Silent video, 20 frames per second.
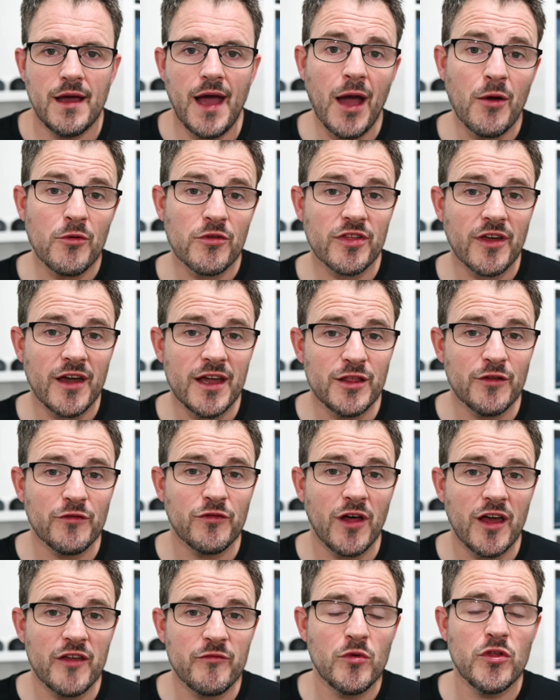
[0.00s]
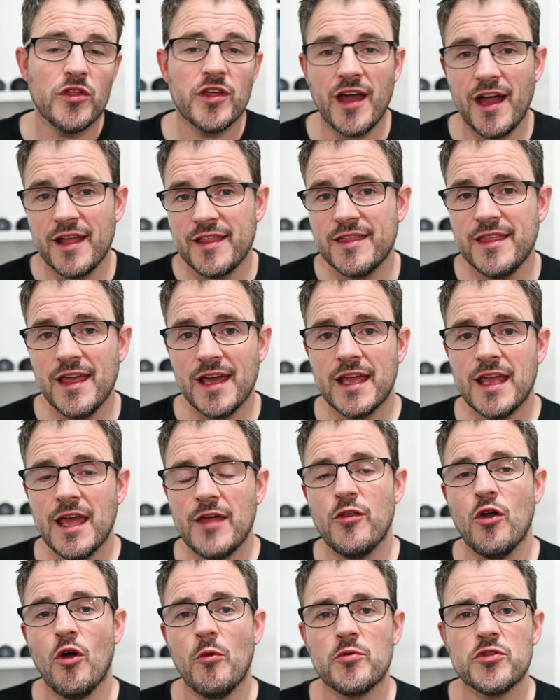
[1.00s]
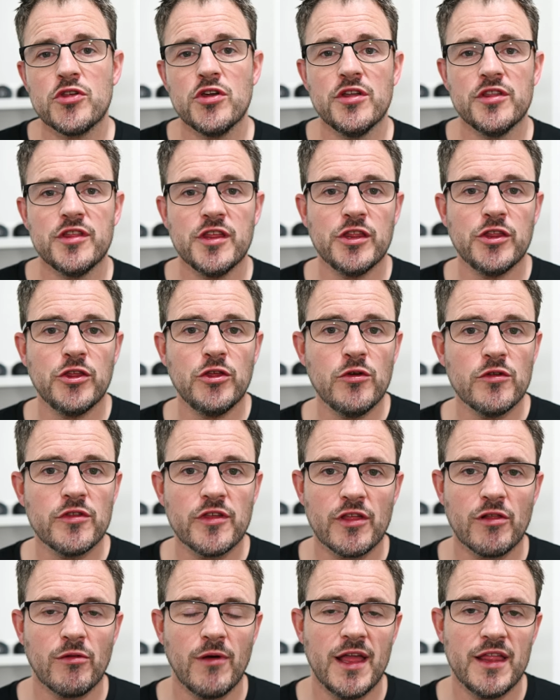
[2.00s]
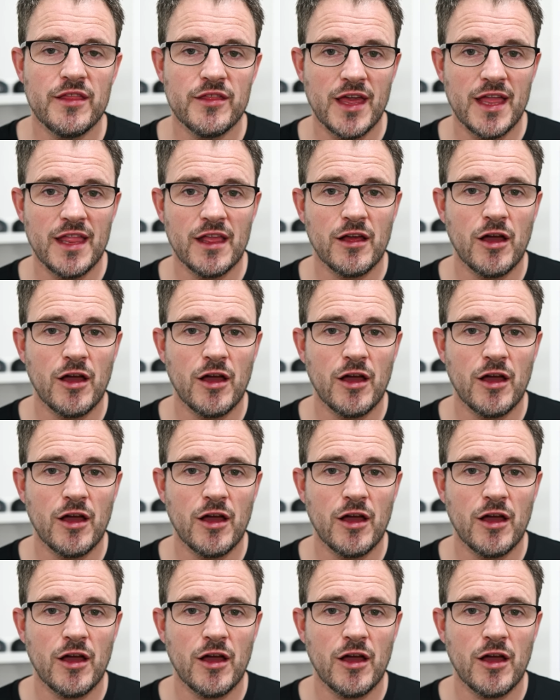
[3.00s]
Outside of live music, I did get the opportunity to use this lens in